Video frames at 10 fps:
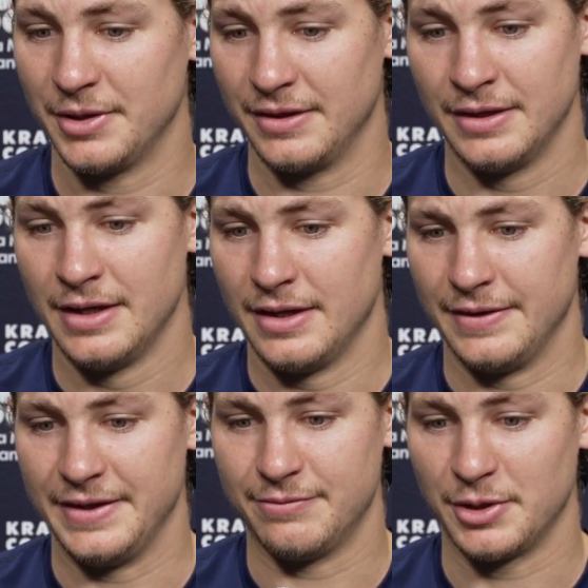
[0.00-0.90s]
And
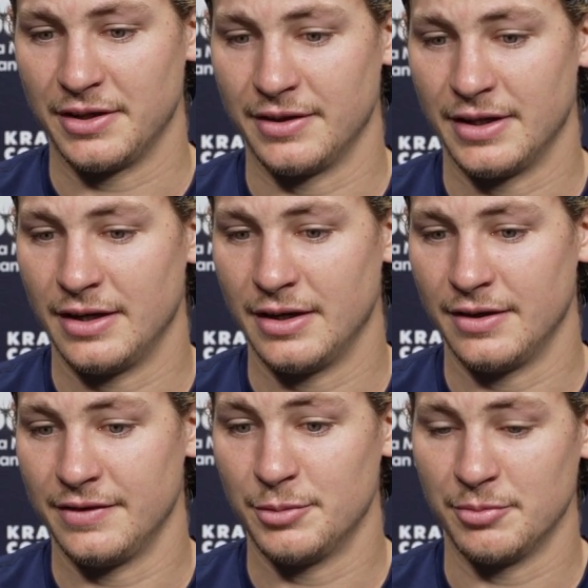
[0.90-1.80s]
they've
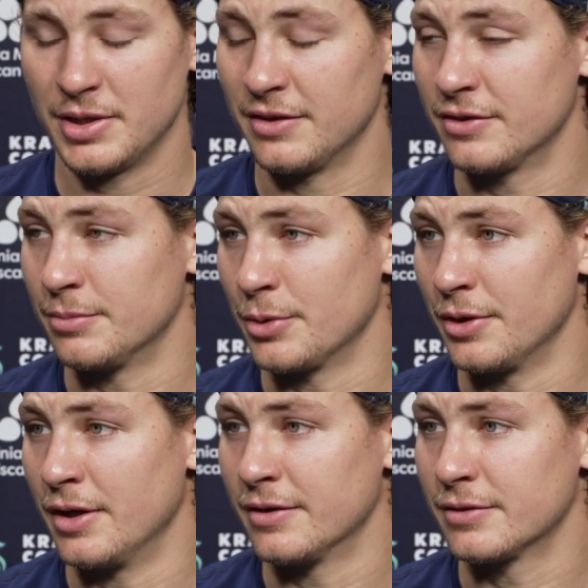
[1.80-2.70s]
been playing
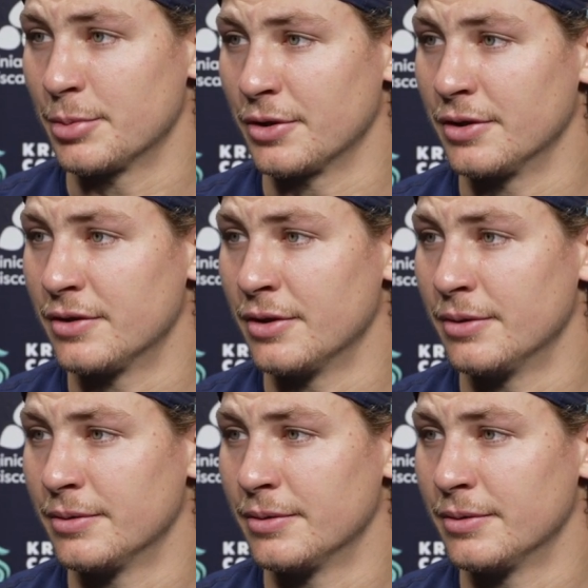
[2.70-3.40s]
super good too.